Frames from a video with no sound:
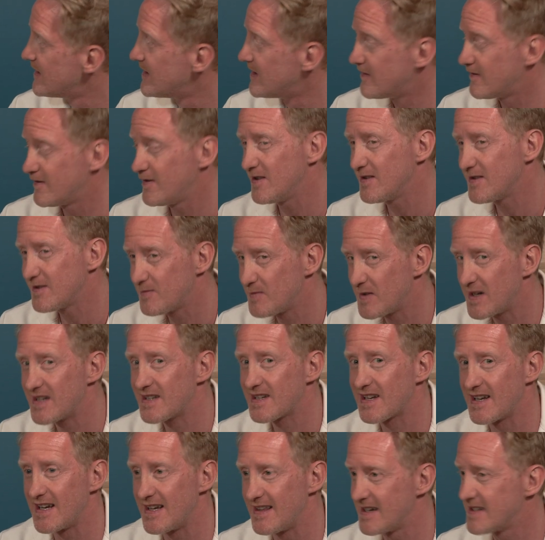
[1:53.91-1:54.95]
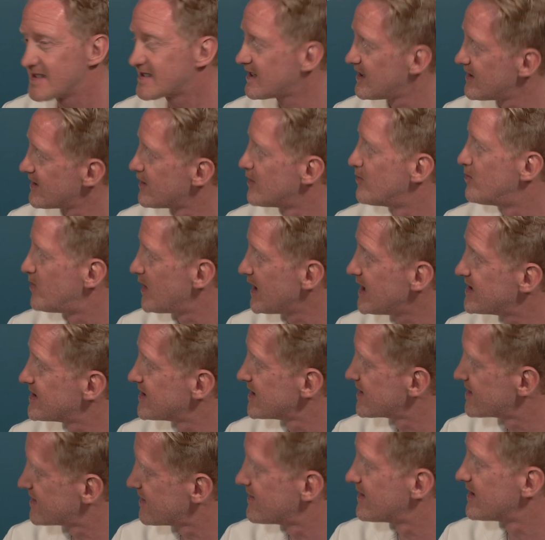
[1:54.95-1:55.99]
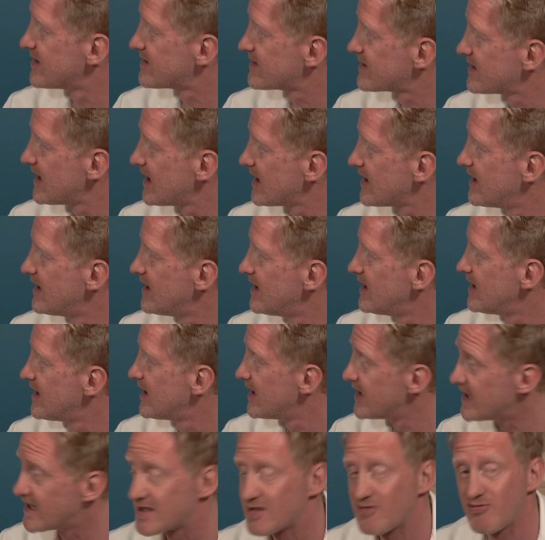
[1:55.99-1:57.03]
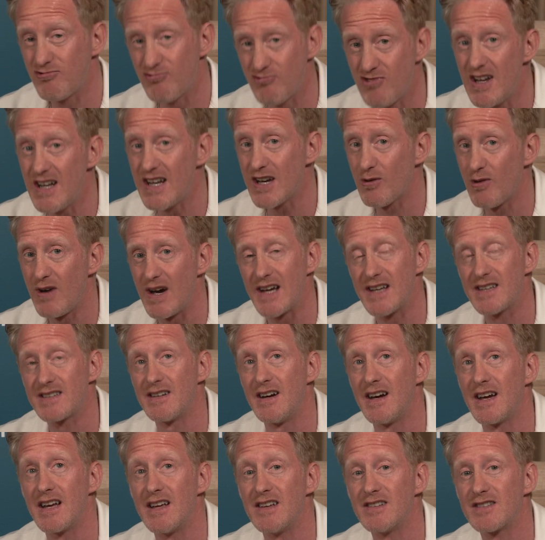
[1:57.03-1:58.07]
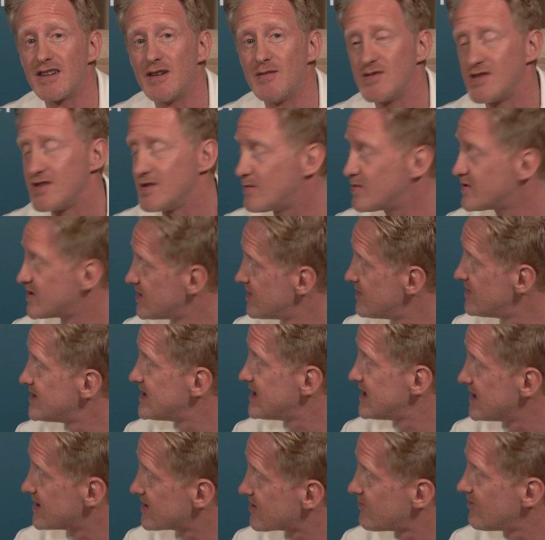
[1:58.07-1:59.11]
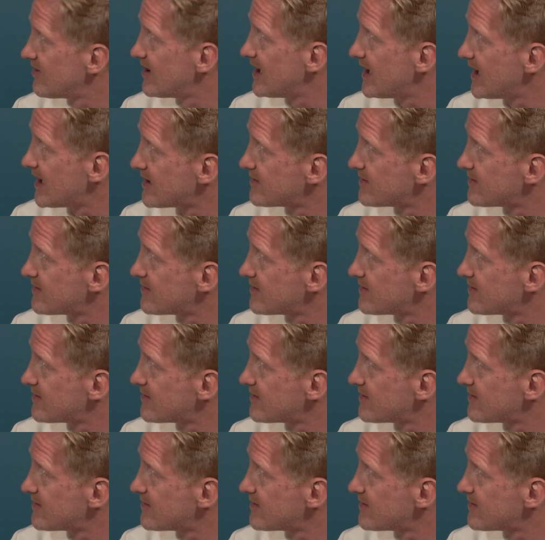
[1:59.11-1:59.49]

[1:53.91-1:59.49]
Fundamentally, that's kind of the basics of this thing. And it's really quite exciting in terms of the opportunity it's creating.